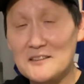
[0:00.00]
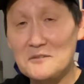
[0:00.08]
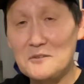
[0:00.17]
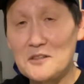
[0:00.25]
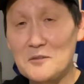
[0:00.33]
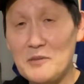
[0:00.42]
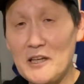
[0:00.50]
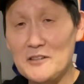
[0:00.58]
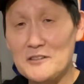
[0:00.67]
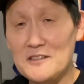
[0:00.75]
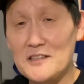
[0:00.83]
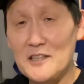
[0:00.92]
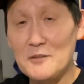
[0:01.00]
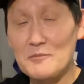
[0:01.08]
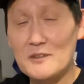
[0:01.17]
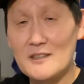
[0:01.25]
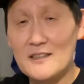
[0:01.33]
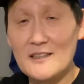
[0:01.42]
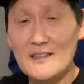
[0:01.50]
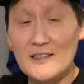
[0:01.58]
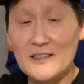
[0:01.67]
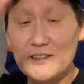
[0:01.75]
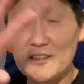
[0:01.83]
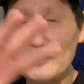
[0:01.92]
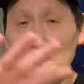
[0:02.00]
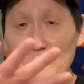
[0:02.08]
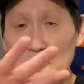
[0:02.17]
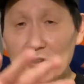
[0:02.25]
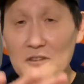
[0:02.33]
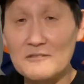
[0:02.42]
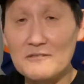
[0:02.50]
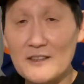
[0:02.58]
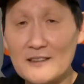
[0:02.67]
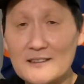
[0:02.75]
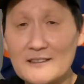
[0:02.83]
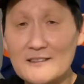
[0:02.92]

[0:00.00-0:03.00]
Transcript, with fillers: with the painter's tape and then poured the flex,